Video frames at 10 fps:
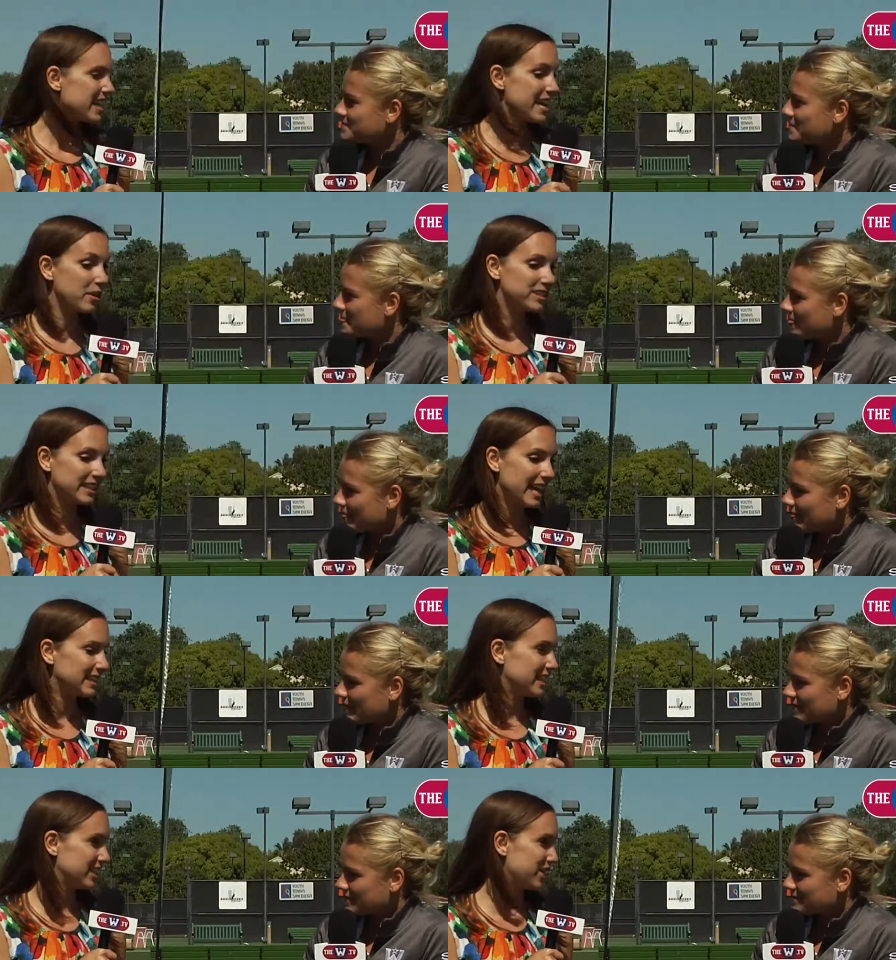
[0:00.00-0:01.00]
Speaker 1: Now to
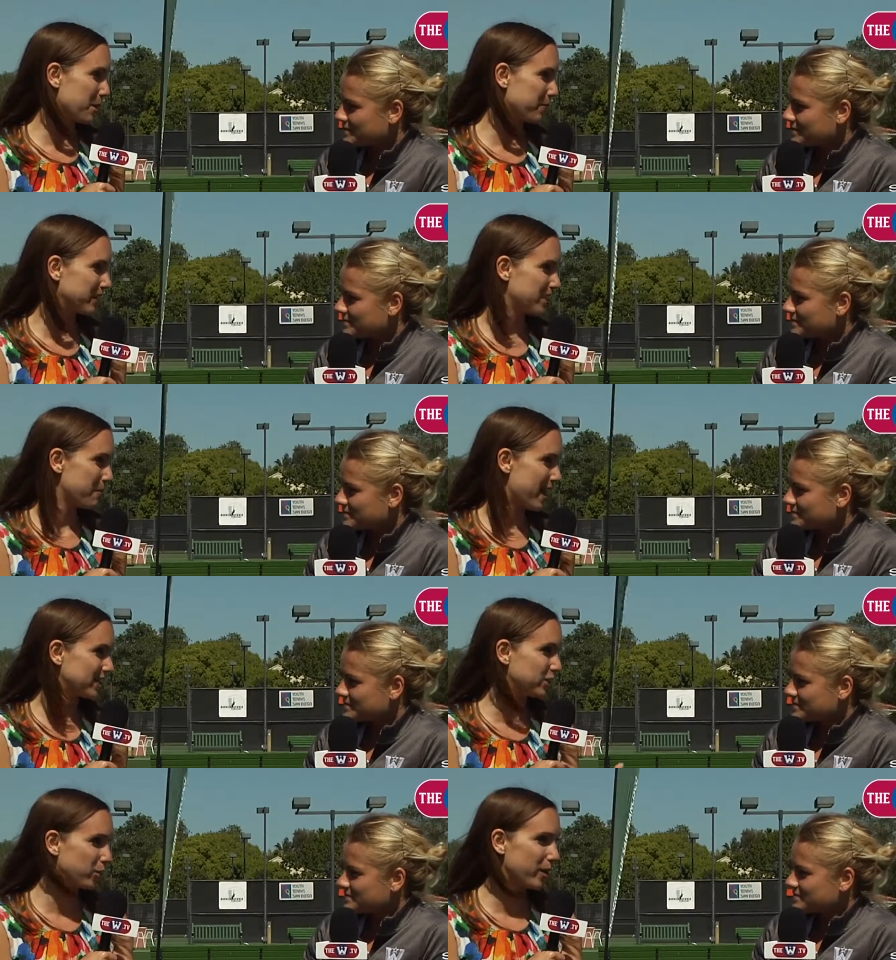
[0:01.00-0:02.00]
get to the championship
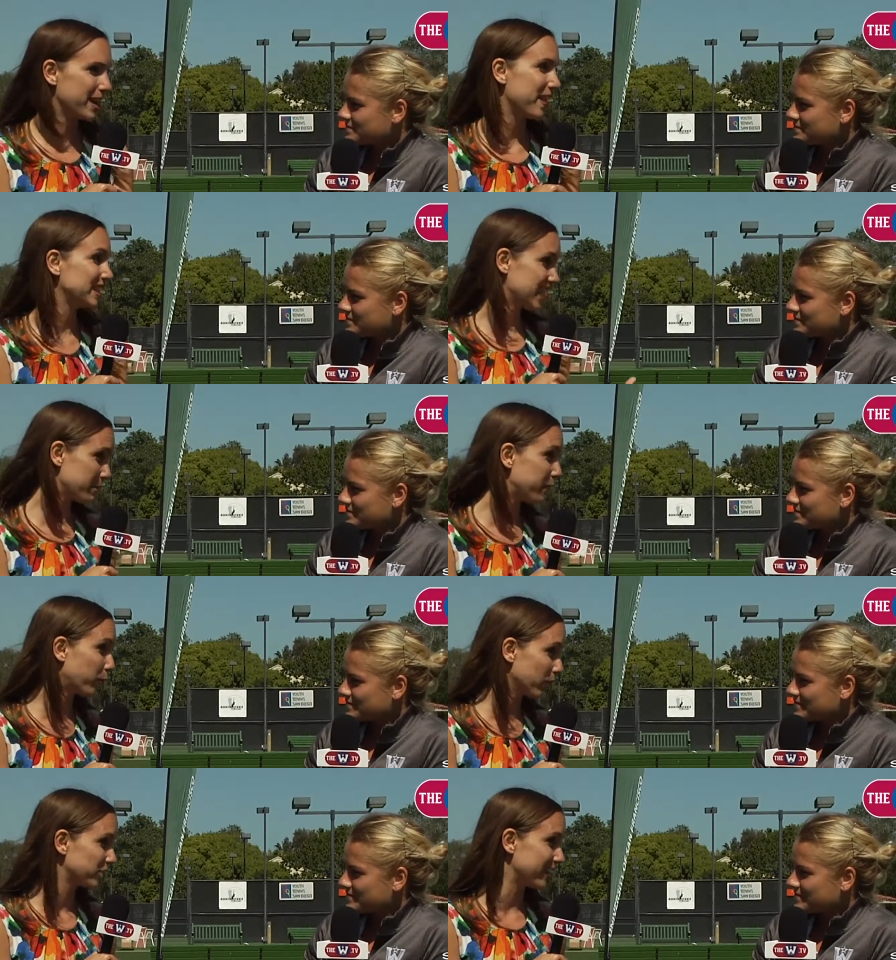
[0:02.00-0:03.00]
match and to win it, that's going to be
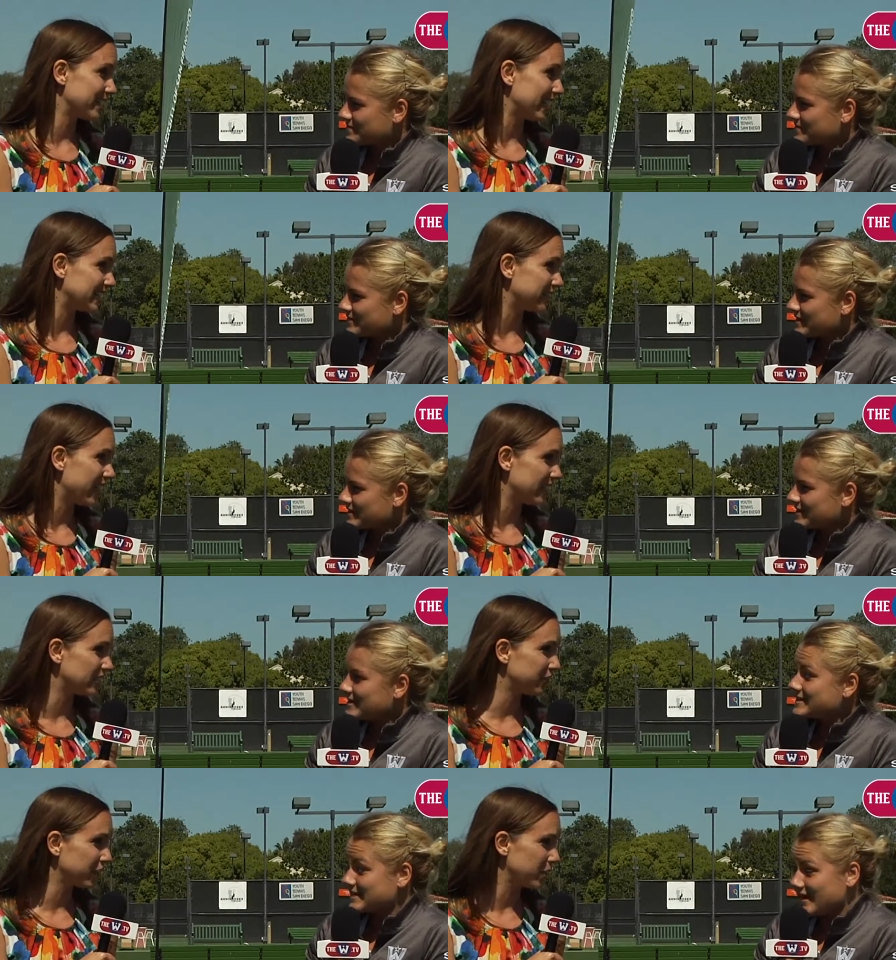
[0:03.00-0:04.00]
four straight days of
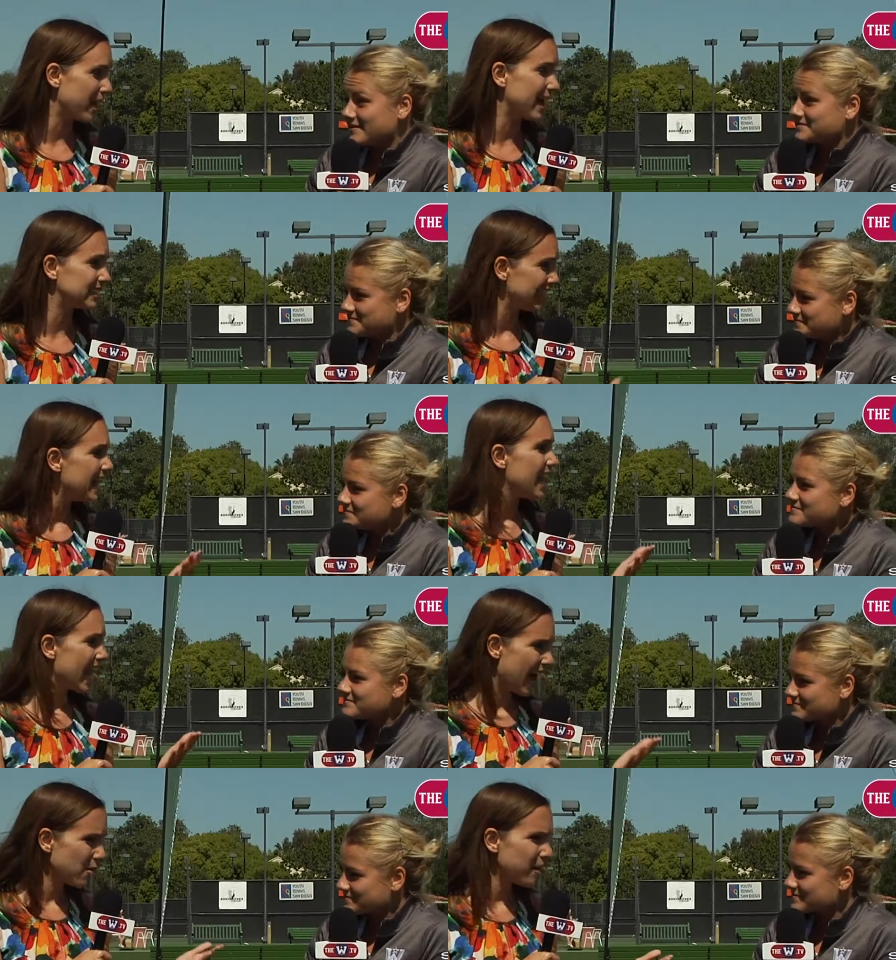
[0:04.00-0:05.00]
tennis for yeah. you guys.
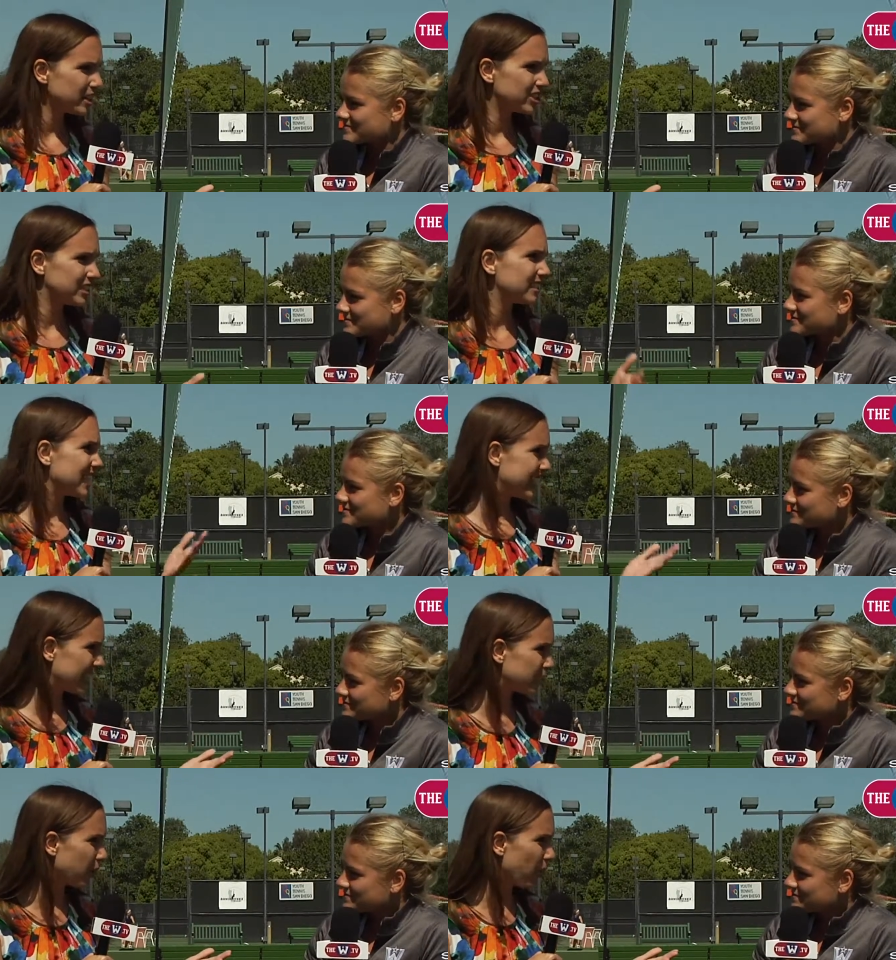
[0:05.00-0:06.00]
How much does that
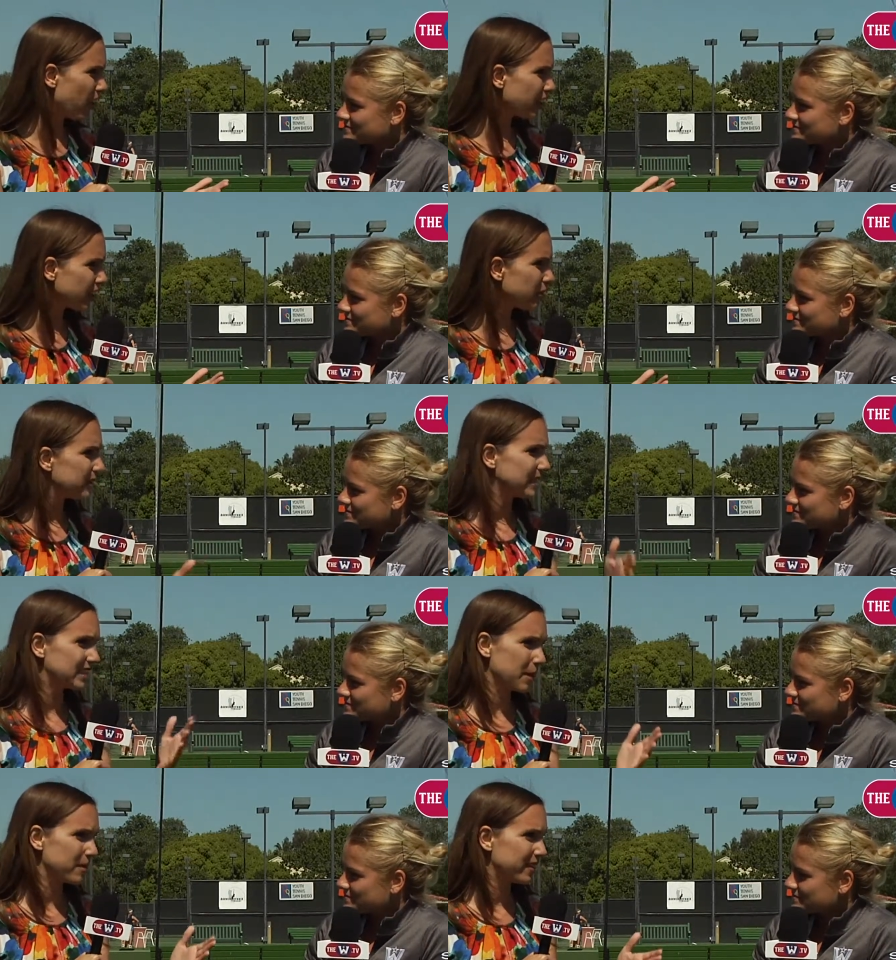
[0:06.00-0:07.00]
take a toll on you? Is
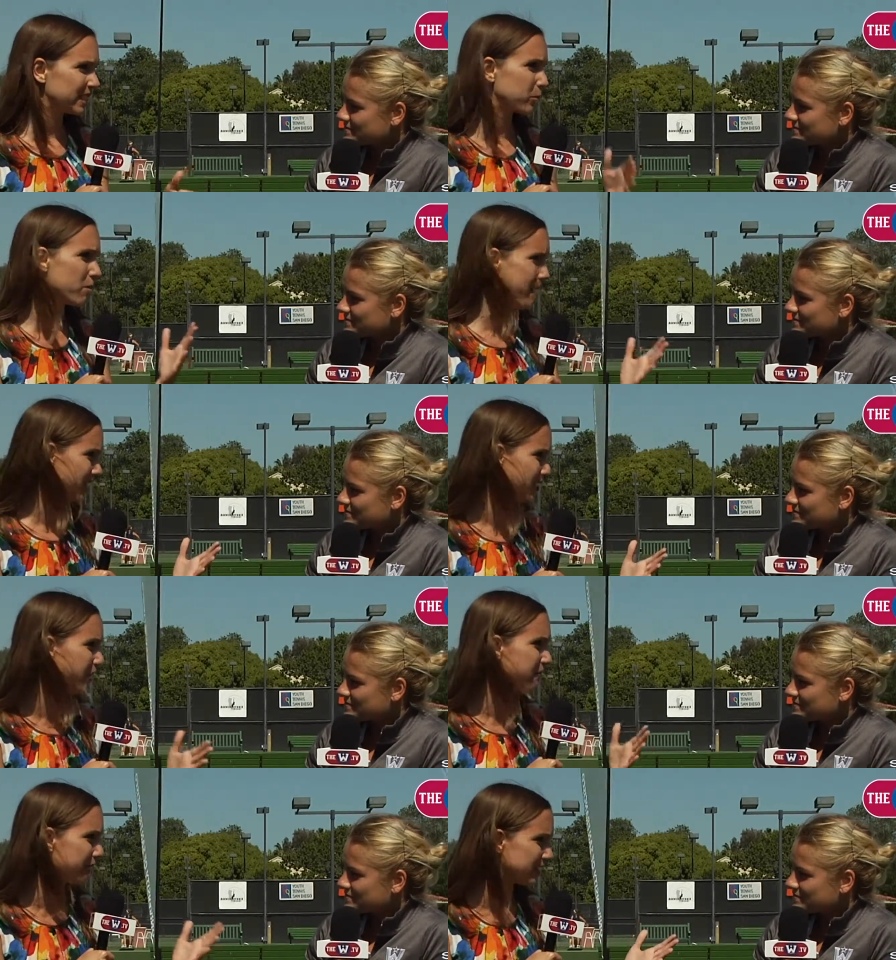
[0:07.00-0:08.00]
it something that's more
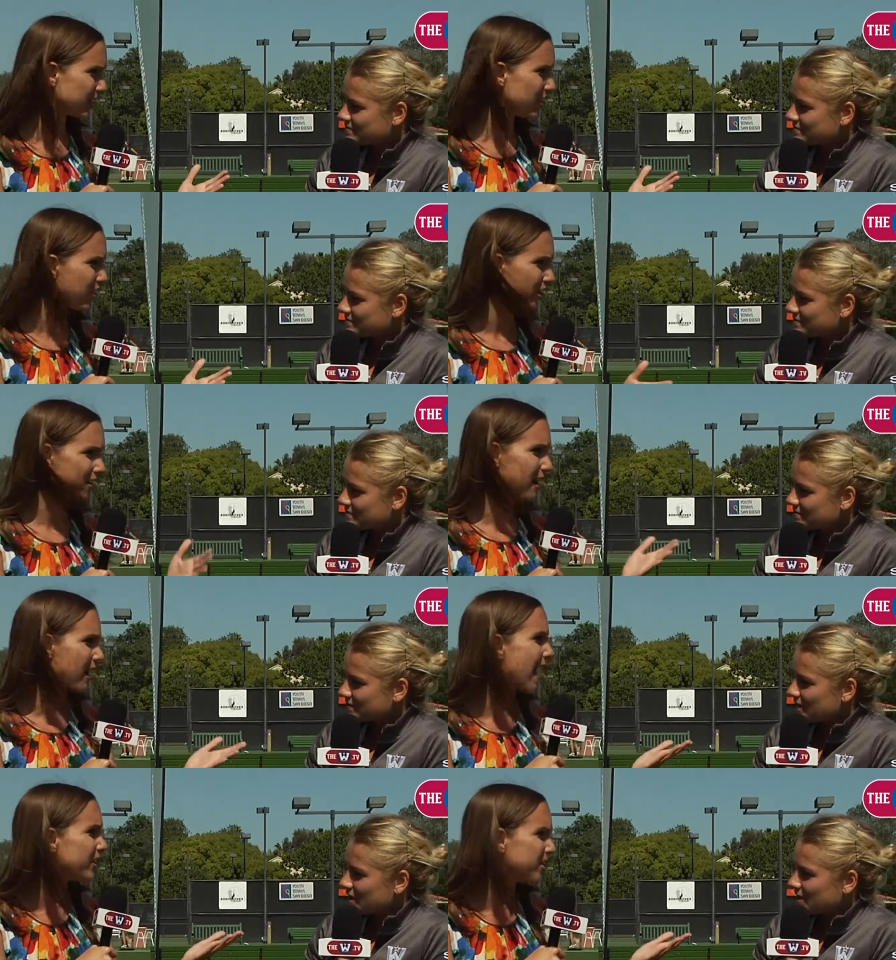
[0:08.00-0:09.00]
mental than physical, or,
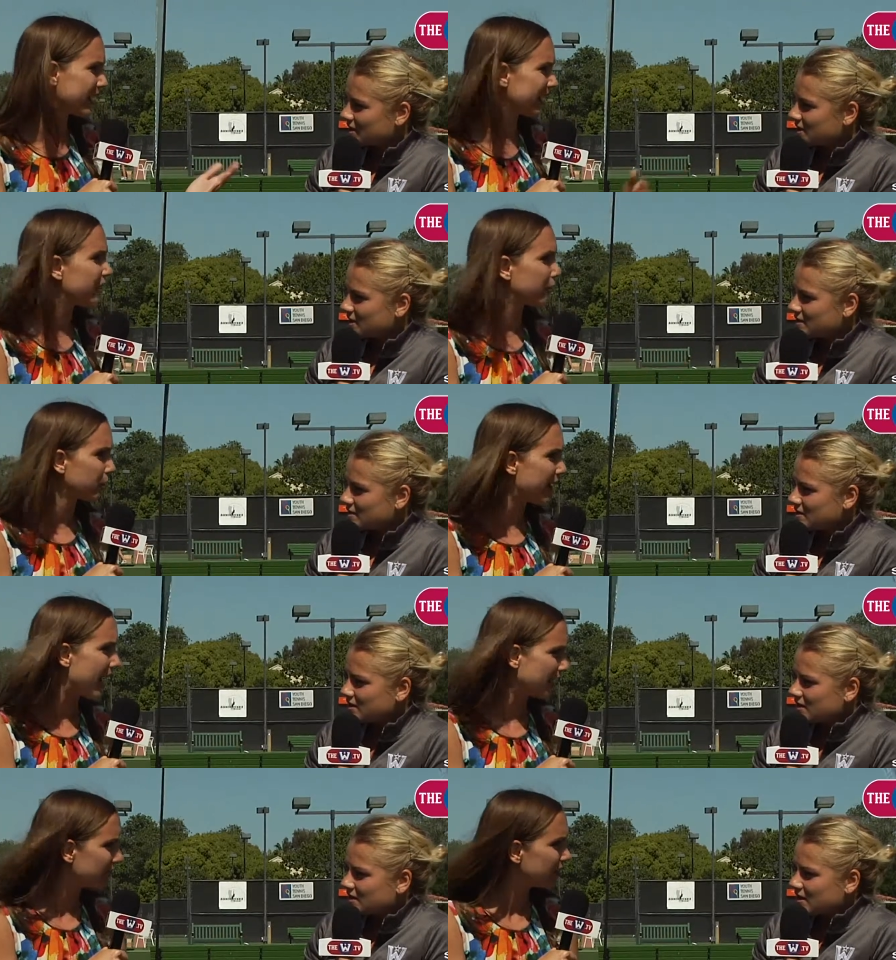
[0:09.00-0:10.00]
or how do you kind of get through
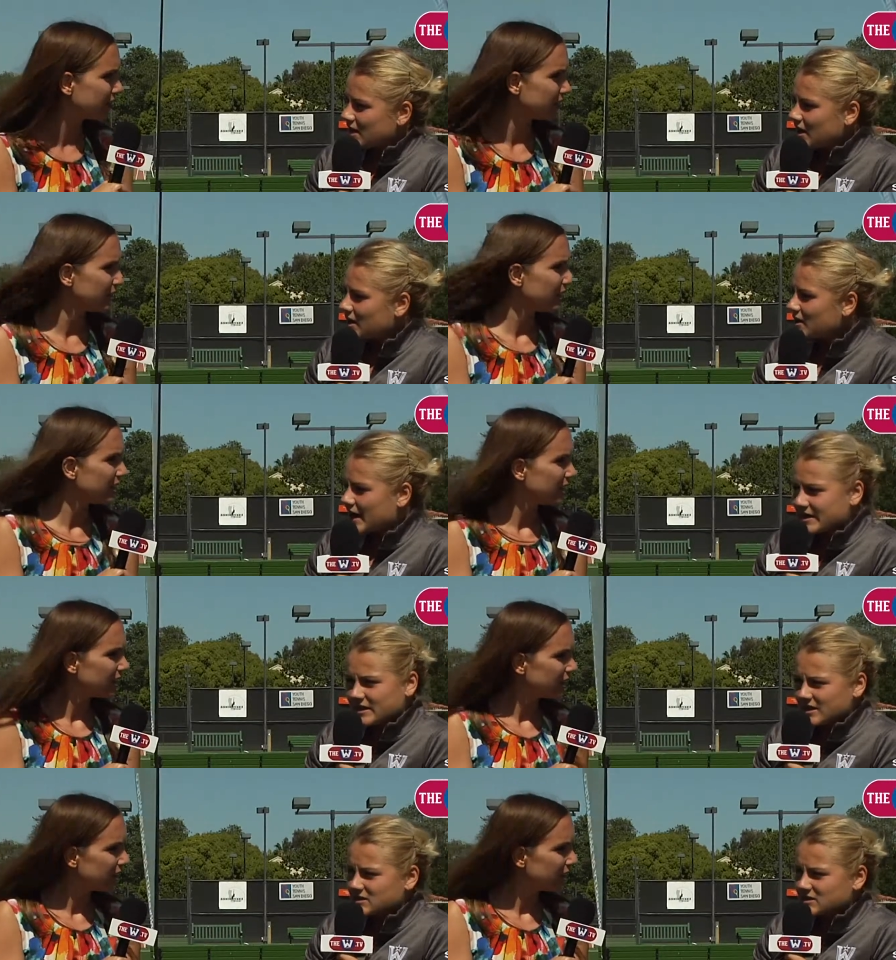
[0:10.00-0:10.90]
that?
Speaker 2: Uh, I think